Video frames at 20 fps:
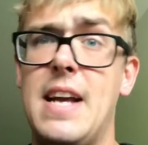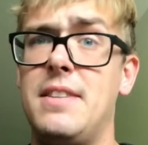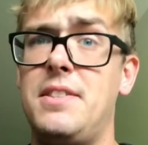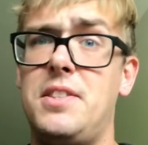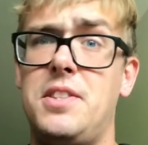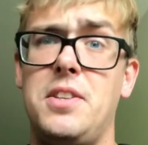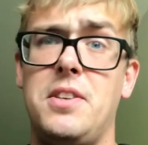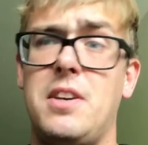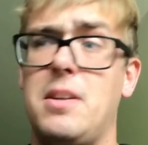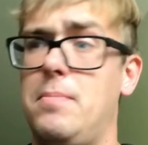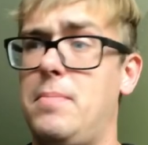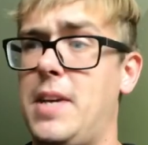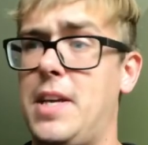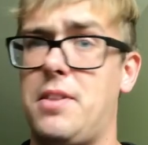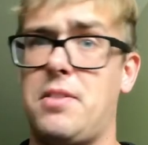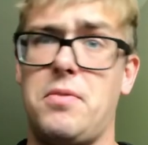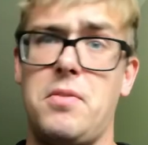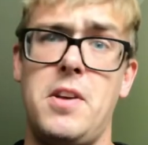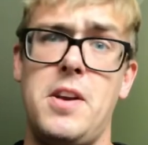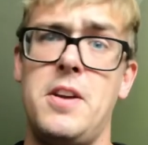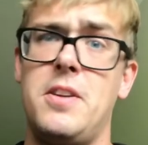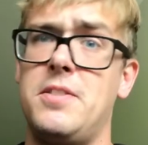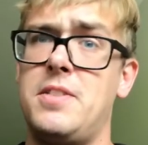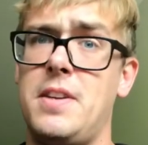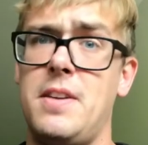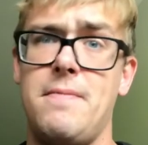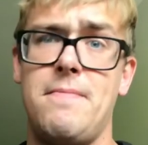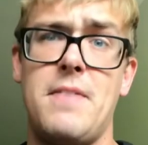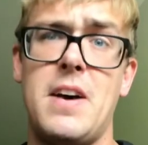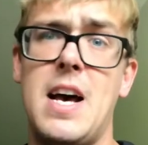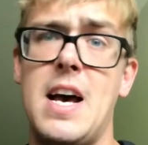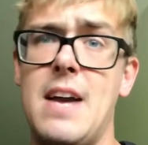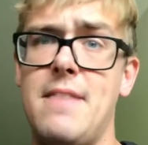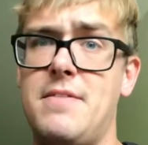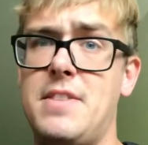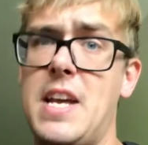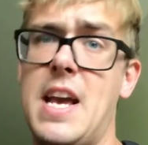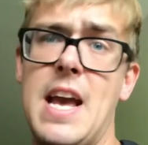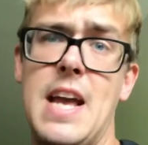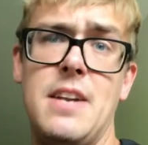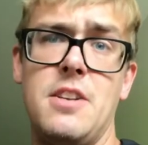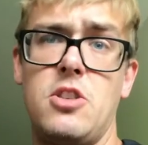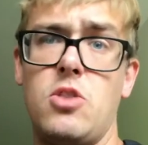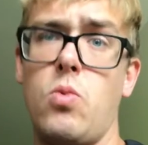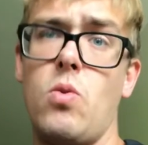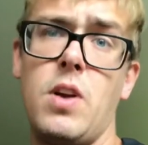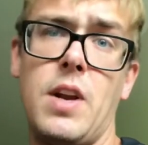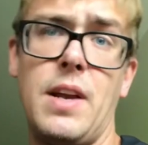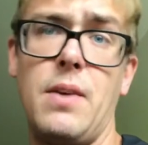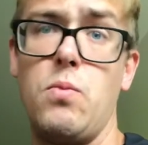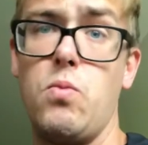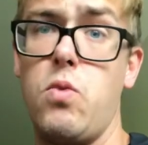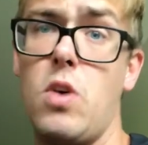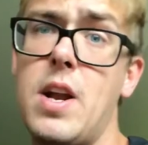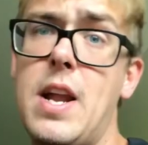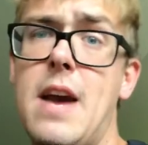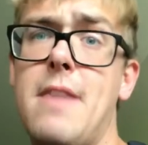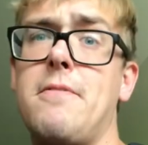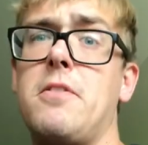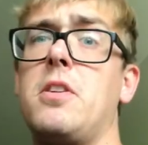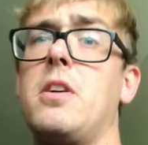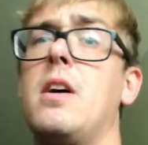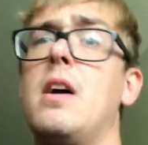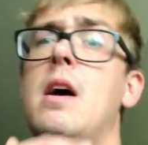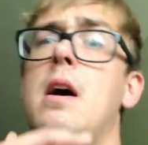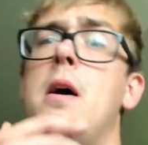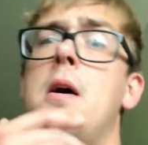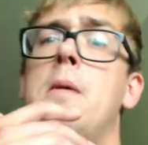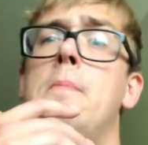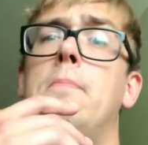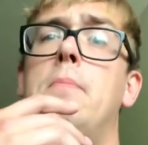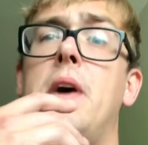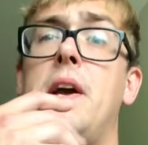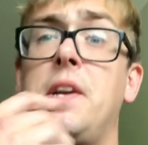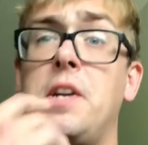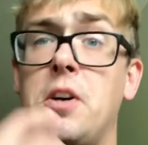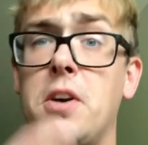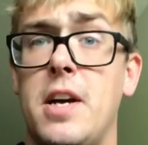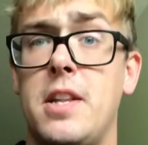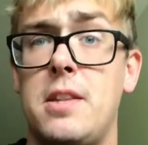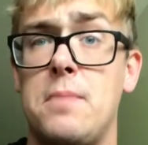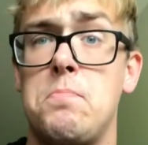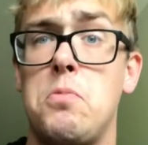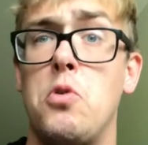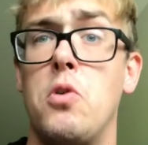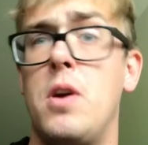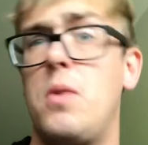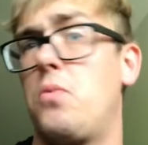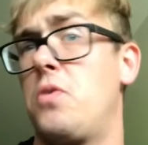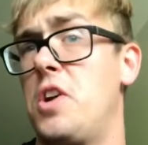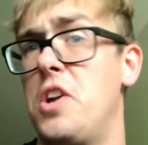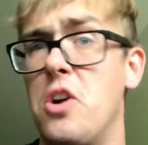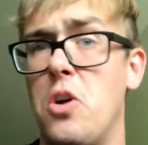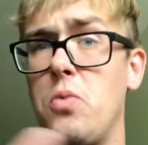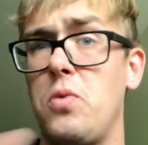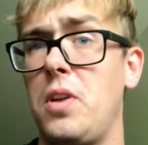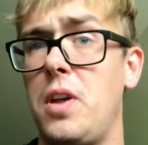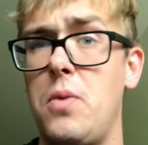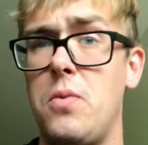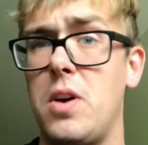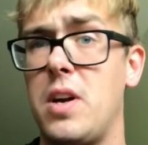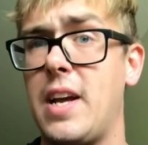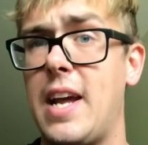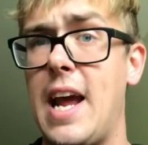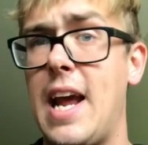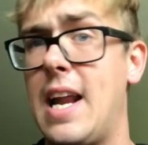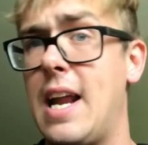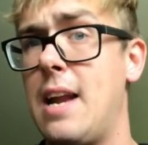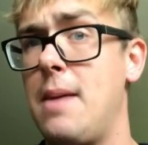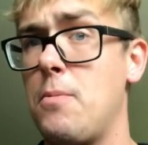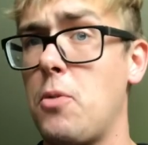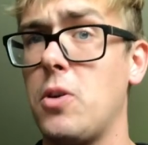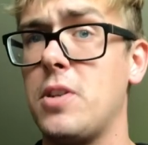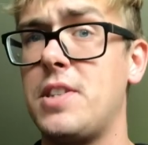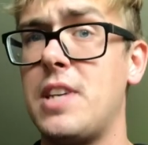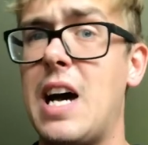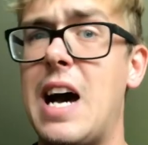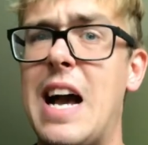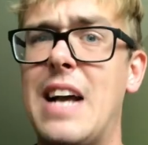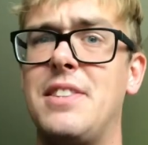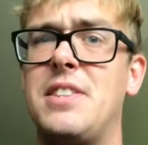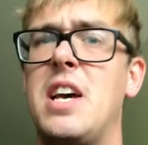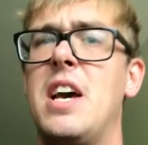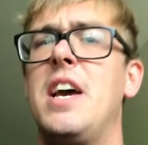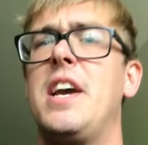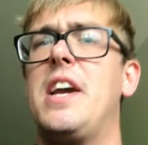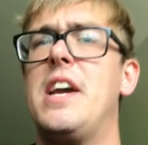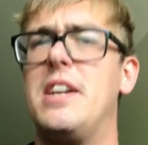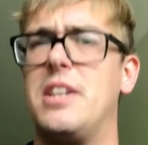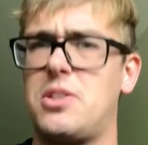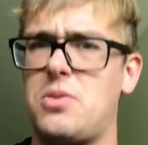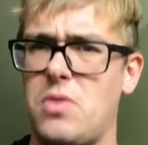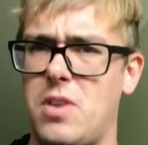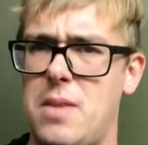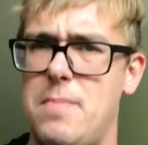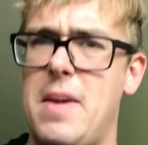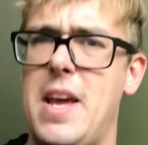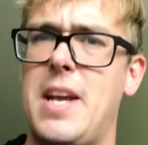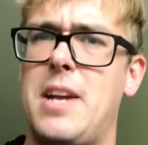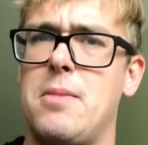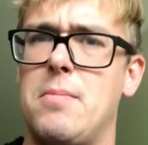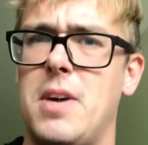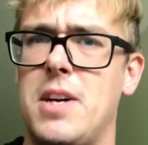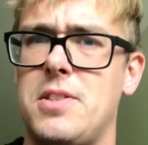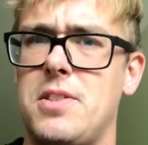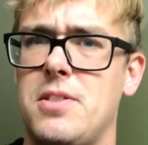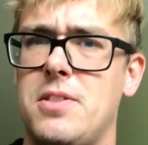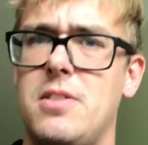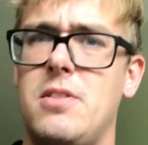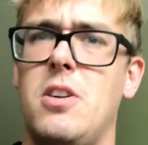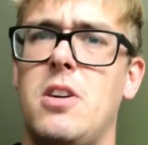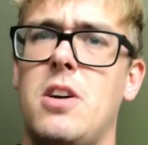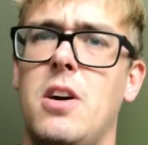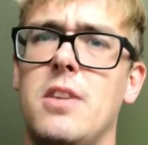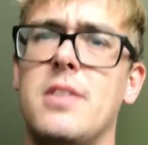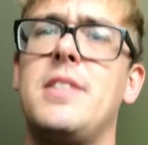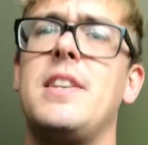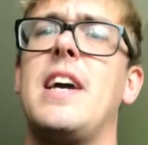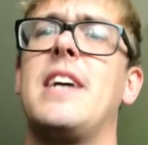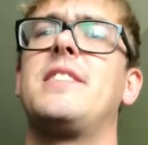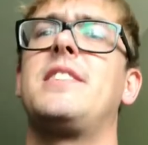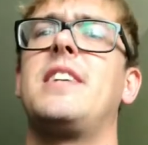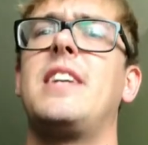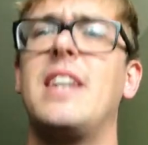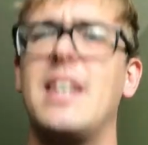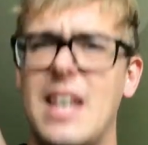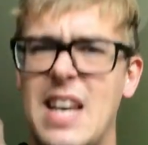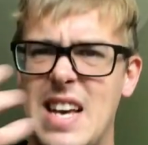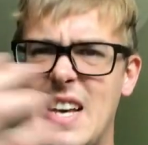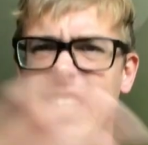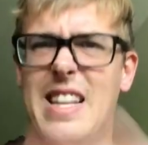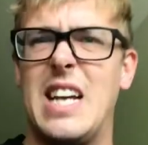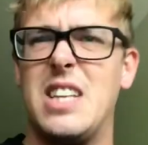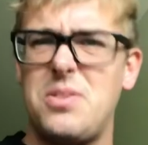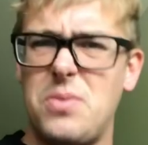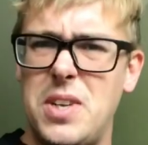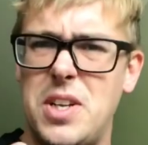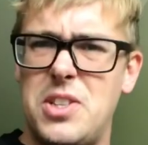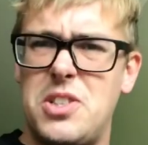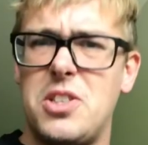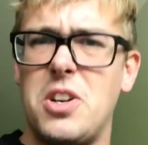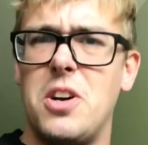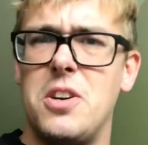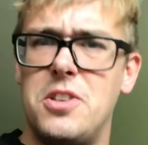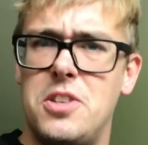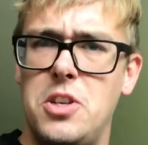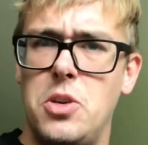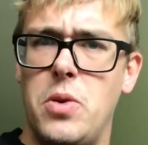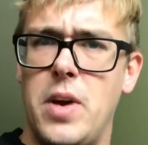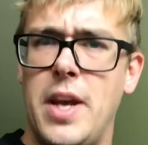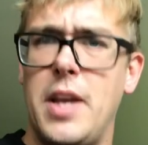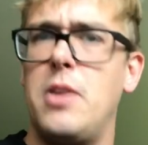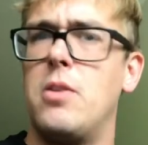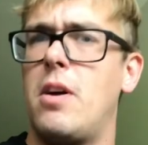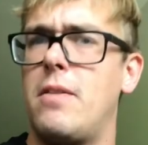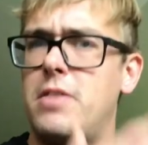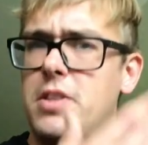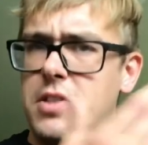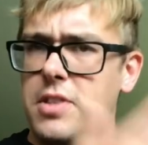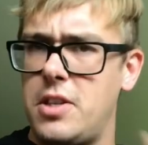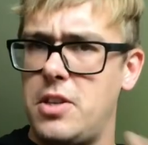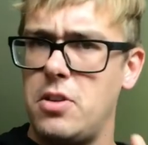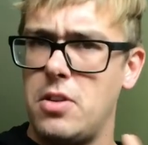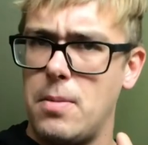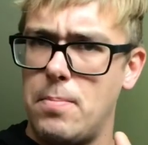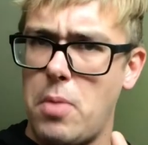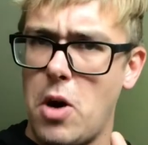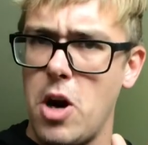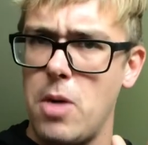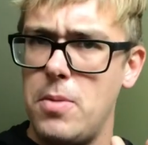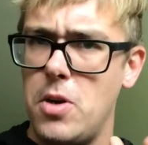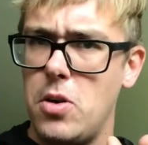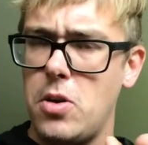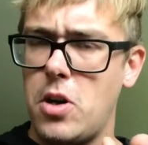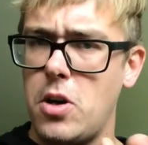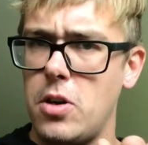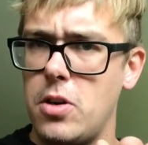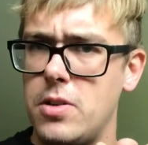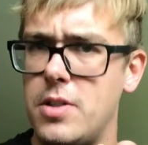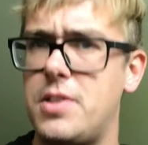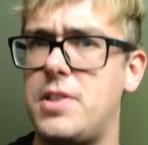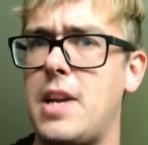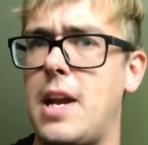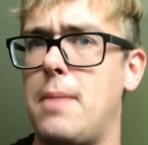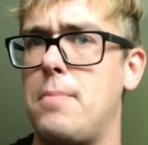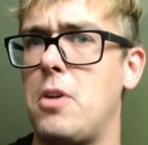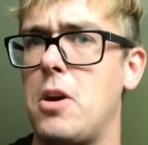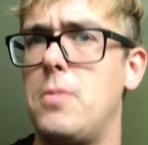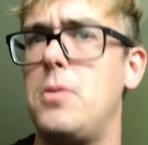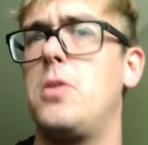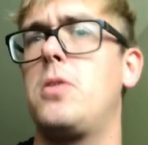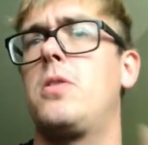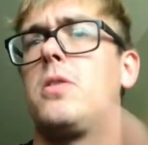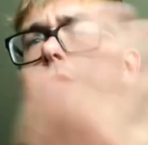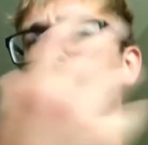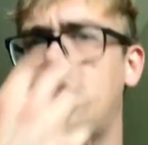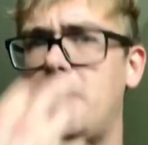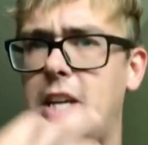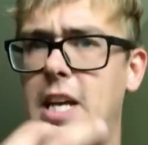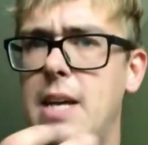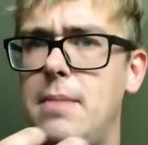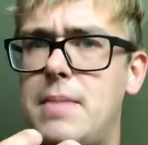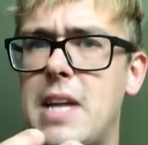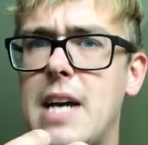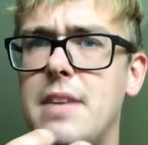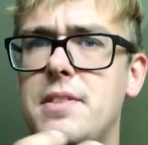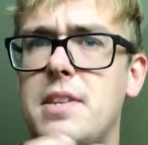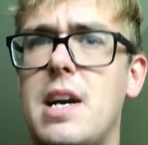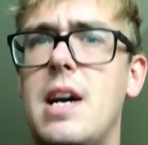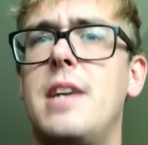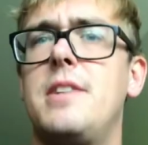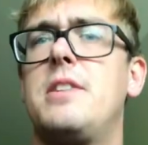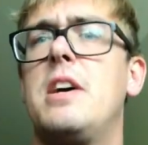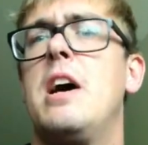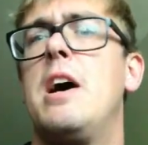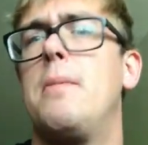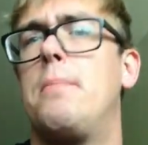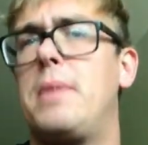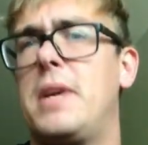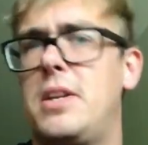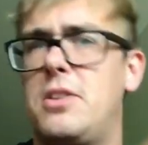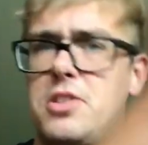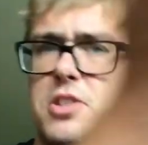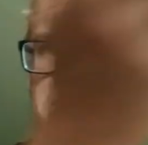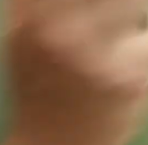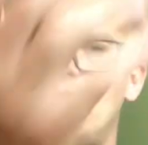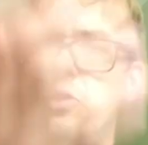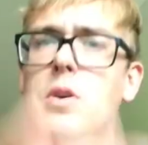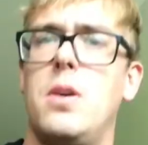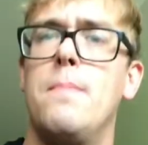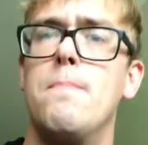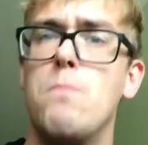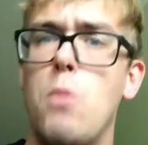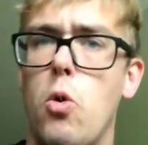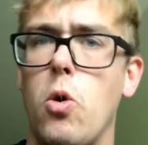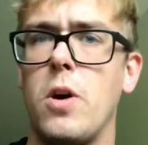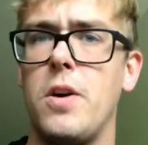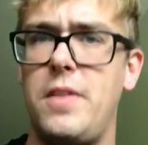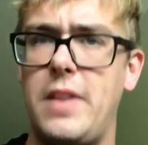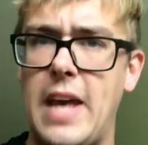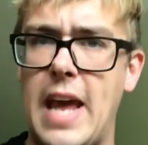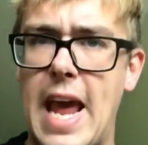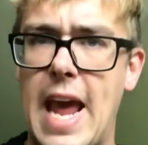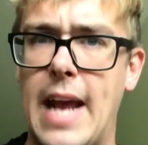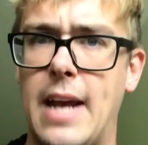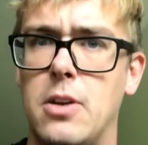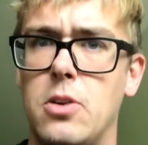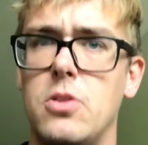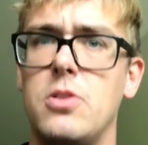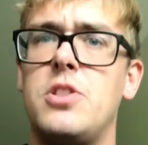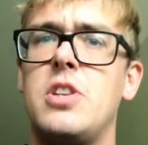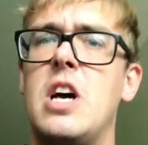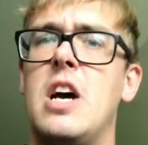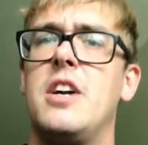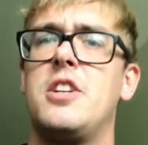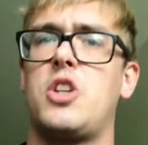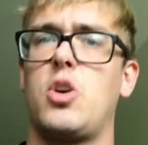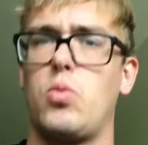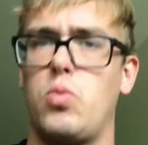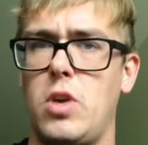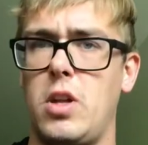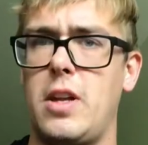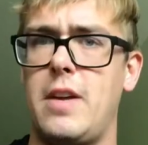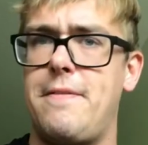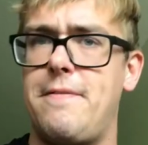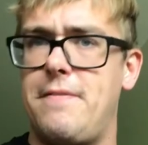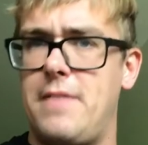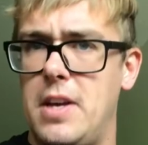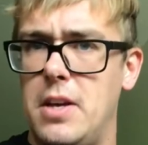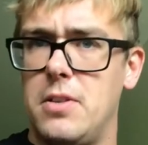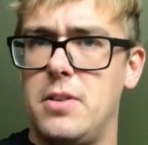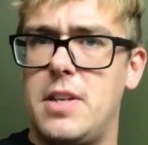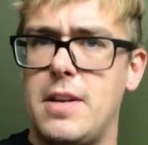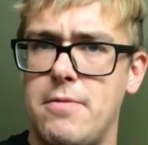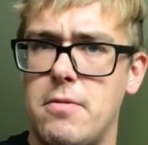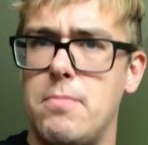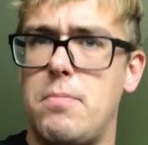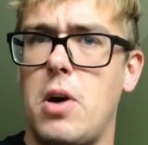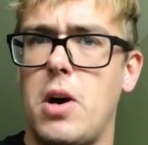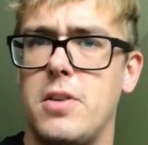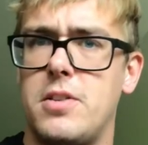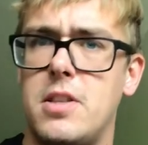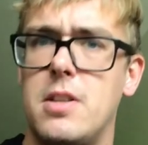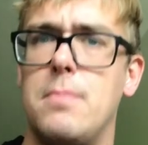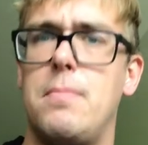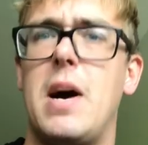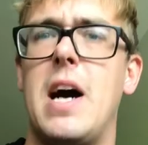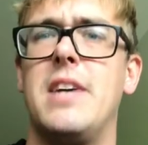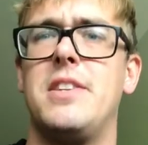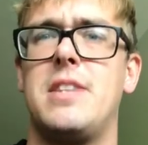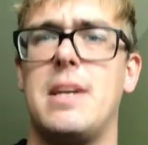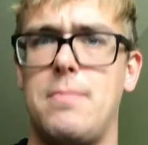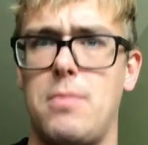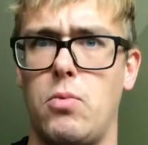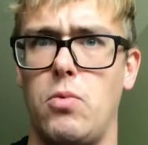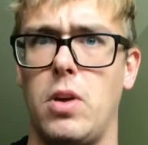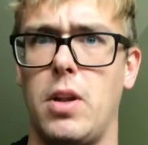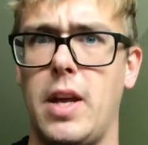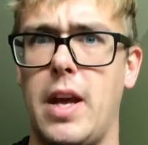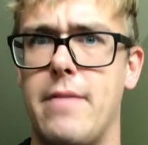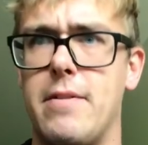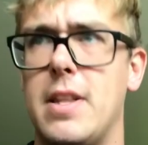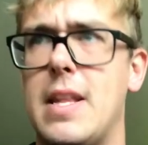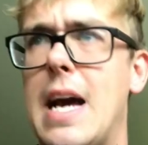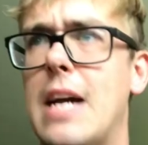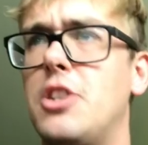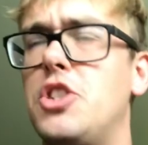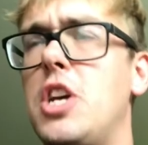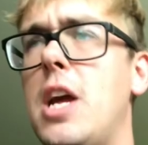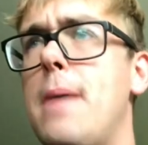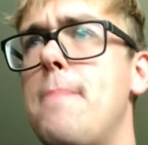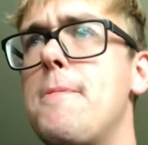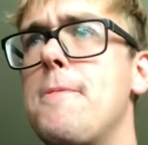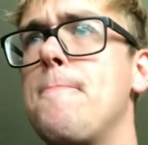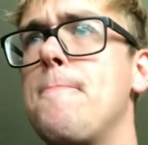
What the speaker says: you can be 3 years in, 5, 10, 20, whatever, but you're at the point where you don't really want to gain any more size, you just want to make your muscles look all sexy. That's when you start doing, you obviously do the barbell curls, the standing barbell curls to keep that size, but you start doing more of the angles to really feel different parts of the bicep and really give it that shape.